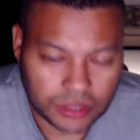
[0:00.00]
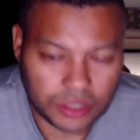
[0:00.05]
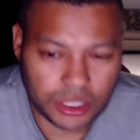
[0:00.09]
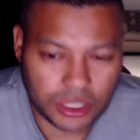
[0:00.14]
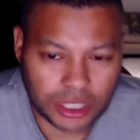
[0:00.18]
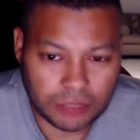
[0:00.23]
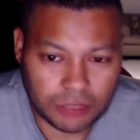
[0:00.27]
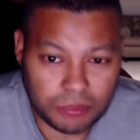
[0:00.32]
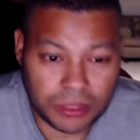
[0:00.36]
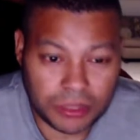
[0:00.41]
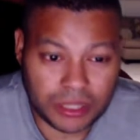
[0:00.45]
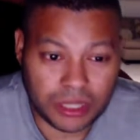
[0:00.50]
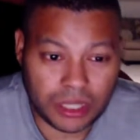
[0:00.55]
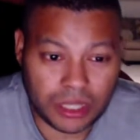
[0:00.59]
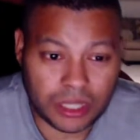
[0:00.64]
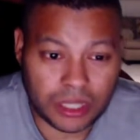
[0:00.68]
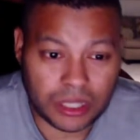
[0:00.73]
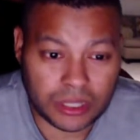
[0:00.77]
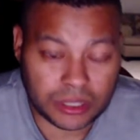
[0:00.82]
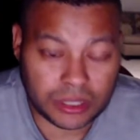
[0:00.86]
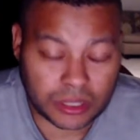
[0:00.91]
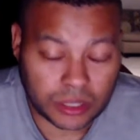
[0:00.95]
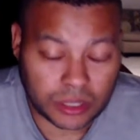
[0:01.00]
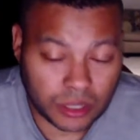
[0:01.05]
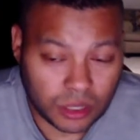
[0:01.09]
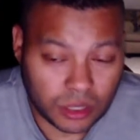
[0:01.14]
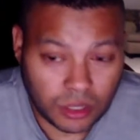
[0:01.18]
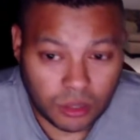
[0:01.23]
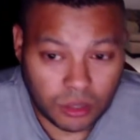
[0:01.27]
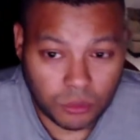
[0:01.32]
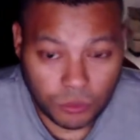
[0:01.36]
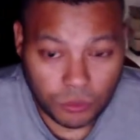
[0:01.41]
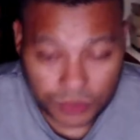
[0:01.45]
just because
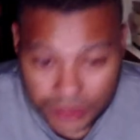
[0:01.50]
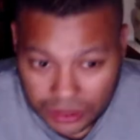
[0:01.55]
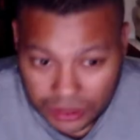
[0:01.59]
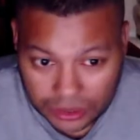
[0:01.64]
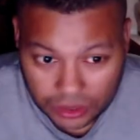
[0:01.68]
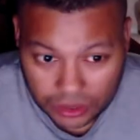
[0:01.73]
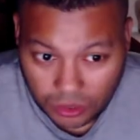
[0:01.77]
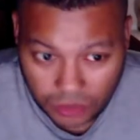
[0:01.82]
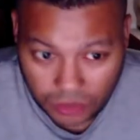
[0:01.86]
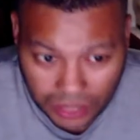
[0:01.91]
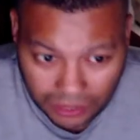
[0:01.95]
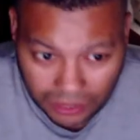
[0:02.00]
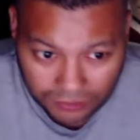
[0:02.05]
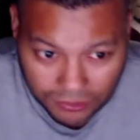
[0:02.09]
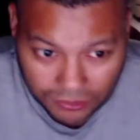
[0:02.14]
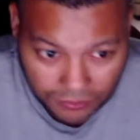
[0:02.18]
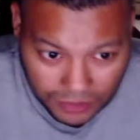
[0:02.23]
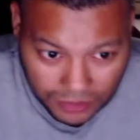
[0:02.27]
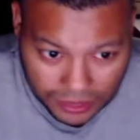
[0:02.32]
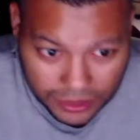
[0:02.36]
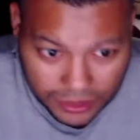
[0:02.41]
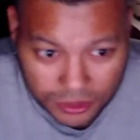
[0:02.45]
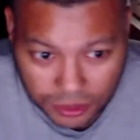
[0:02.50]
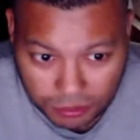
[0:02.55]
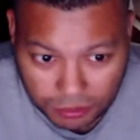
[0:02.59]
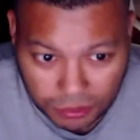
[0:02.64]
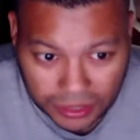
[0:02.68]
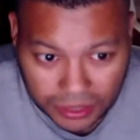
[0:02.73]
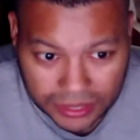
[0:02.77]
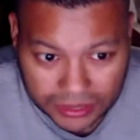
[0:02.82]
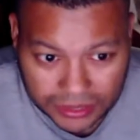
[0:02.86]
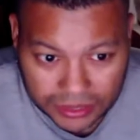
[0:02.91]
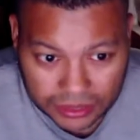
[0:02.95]
we just don't have the venue
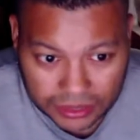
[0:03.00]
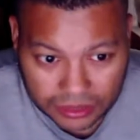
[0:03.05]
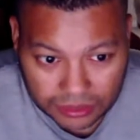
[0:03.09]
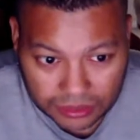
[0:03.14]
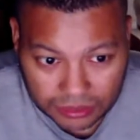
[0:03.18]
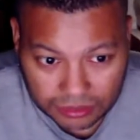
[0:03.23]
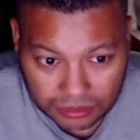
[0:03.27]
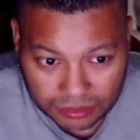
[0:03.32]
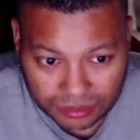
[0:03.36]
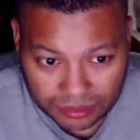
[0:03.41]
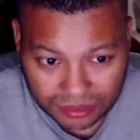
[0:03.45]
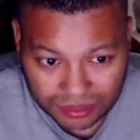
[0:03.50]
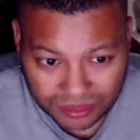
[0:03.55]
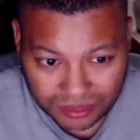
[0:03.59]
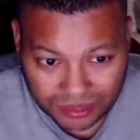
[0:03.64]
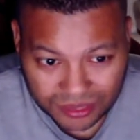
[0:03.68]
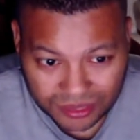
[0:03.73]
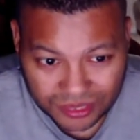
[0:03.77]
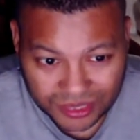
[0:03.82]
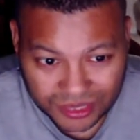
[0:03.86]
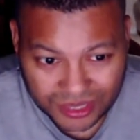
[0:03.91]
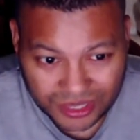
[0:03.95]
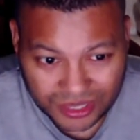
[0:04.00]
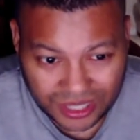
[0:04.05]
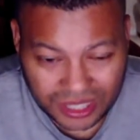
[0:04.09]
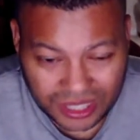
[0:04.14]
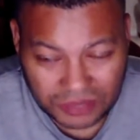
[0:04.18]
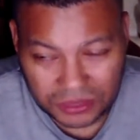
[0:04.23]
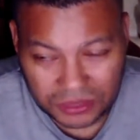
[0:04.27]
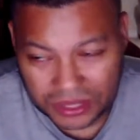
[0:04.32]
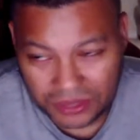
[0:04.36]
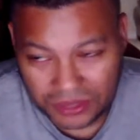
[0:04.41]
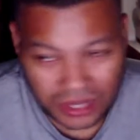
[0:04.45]
space, right?
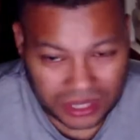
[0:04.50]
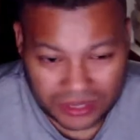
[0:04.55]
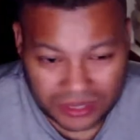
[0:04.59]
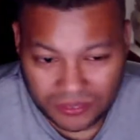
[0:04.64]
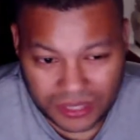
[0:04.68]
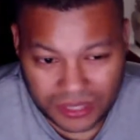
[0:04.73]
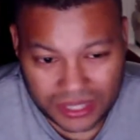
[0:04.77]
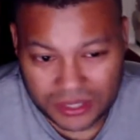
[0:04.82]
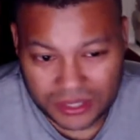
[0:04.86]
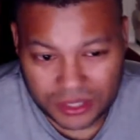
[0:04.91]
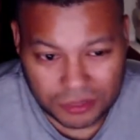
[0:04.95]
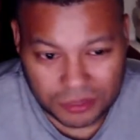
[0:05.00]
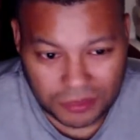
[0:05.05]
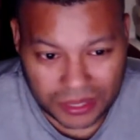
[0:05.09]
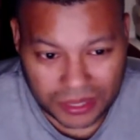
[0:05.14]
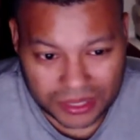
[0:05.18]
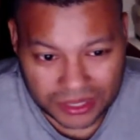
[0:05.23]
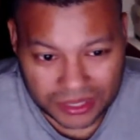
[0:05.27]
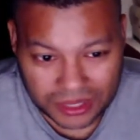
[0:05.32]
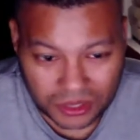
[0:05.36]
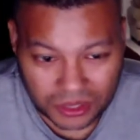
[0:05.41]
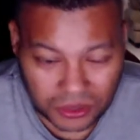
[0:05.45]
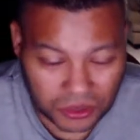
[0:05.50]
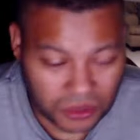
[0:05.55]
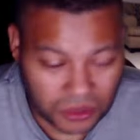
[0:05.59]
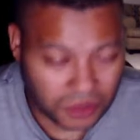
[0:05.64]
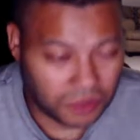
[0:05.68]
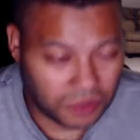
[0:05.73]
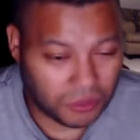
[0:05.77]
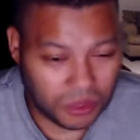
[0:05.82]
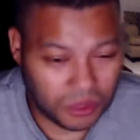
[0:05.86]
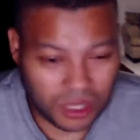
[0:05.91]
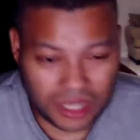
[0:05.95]
We don't have the venue space. So
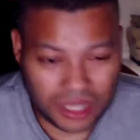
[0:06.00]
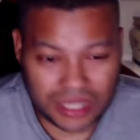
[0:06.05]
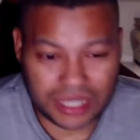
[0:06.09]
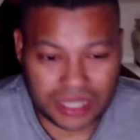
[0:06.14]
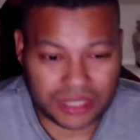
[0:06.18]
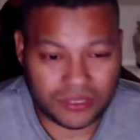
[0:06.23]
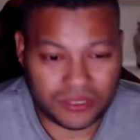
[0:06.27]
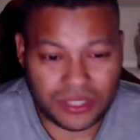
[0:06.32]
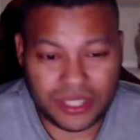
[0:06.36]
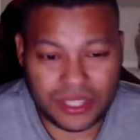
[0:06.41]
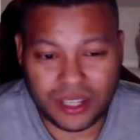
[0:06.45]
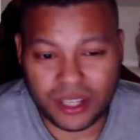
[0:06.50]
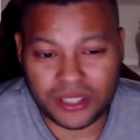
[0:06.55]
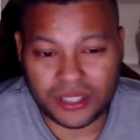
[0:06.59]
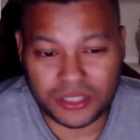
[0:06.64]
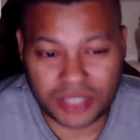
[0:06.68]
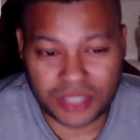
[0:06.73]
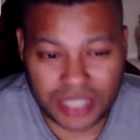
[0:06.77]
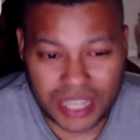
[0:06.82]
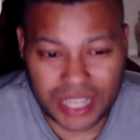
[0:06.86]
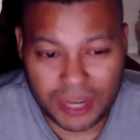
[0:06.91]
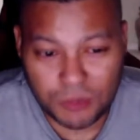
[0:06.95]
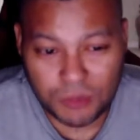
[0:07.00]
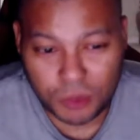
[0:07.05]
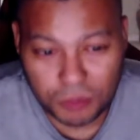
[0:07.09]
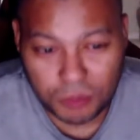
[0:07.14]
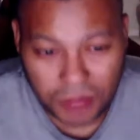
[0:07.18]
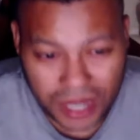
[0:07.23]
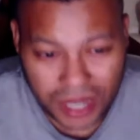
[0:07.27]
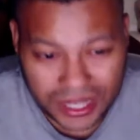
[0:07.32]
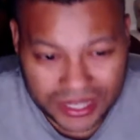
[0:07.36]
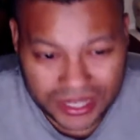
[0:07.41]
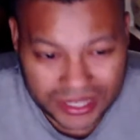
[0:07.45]
we're looking at 300 able
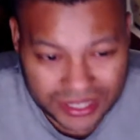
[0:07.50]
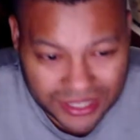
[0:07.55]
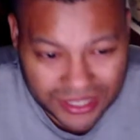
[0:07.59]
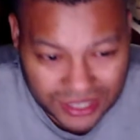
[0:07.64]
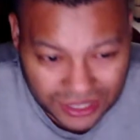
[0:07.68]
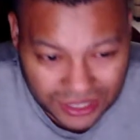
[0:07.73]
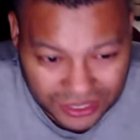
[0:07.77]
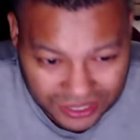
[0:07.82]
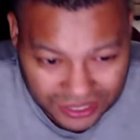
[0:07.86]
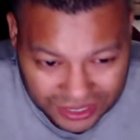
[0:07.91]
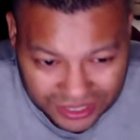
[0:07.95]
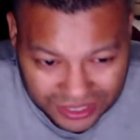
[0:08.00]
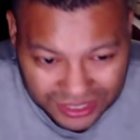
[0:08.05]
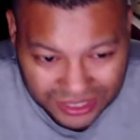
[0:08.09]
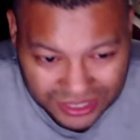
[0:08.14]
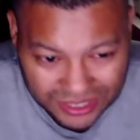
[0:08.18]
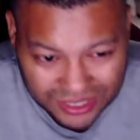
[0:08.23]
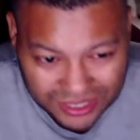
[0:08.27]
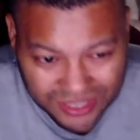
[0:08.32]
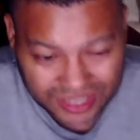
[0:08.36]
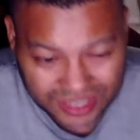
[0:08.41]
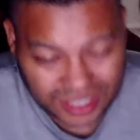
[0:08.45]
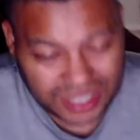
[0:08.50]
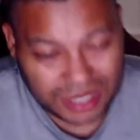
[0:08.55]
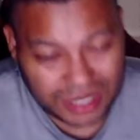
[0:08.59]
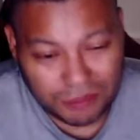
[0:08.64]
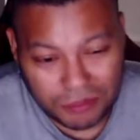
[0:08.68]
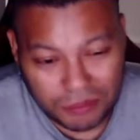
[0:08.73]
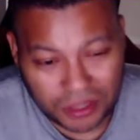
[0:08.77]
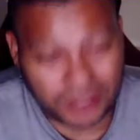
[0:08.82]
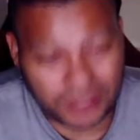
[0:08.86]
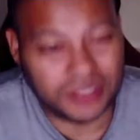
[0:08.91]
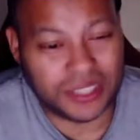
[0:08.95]
bodied adults in the
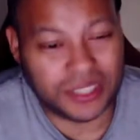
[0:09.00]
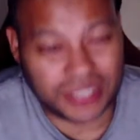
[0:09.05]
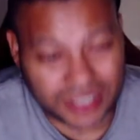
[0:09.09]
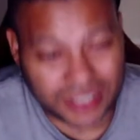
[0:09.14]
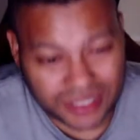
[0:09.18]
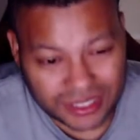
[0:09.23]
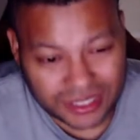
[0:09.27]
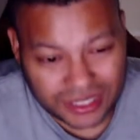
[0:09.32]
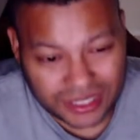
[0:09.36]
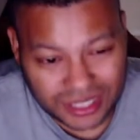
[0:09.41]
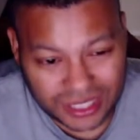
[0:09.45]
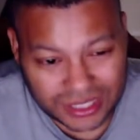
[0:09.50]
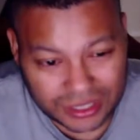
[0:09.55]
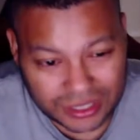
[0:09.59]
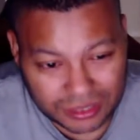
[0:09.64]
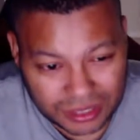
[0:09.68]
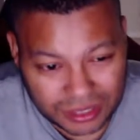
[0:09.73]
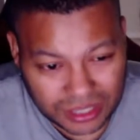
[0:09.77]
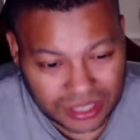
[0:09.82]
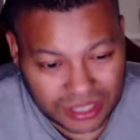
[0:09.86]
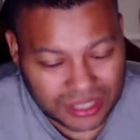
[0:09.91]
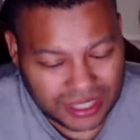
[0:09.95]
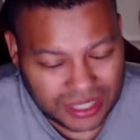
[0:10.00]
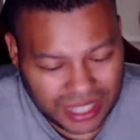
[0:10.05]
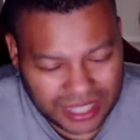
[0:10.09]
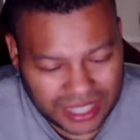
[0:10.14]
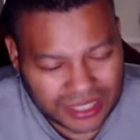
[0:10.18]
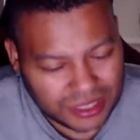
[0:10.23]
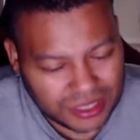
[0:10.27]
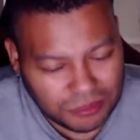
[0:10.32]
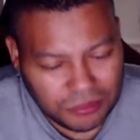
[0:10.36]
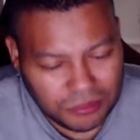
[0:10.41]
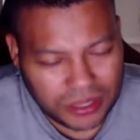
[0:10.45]
building. That's that
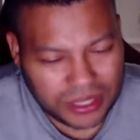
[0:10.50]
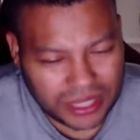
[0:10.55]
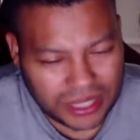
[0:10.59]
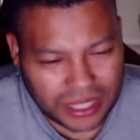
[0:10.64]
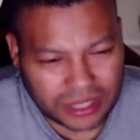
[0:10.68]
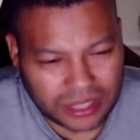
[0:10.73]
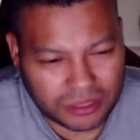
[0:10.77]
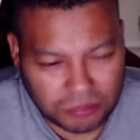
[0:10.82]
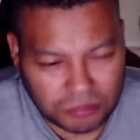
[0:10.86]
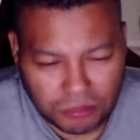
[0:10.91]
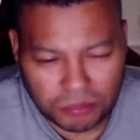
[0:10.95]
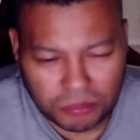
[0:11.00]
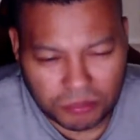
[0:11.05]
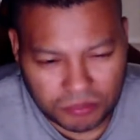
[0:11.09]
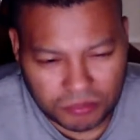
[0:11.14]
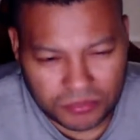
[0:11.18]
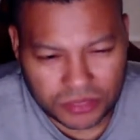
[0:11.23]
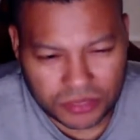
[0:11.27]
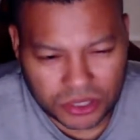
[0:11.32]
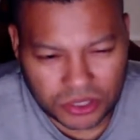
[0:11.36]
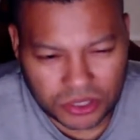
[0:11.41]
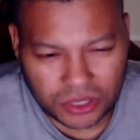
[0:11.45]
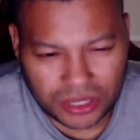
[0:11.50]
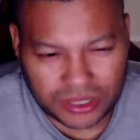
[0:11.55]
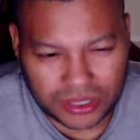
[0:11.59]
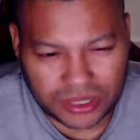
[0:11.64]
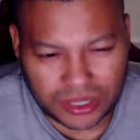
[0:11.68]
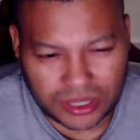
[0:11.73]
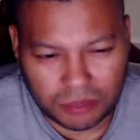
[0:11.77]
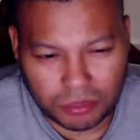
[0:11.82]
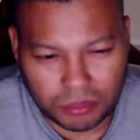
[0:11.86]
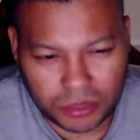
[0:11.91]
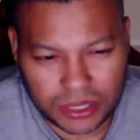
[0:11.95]
should be like
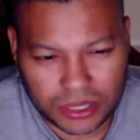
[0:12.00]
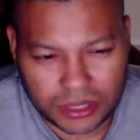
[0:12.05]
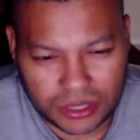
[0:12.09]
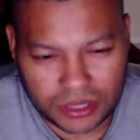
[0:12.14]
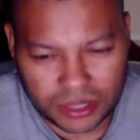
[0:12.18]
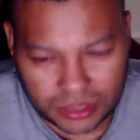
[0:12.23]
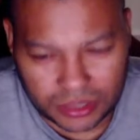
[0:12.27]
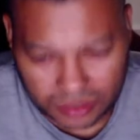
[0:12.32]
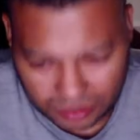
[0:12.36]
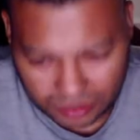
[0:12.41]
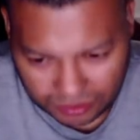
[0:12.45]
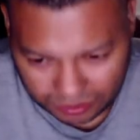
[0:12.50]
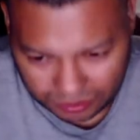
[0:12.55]
stretching it pretty good.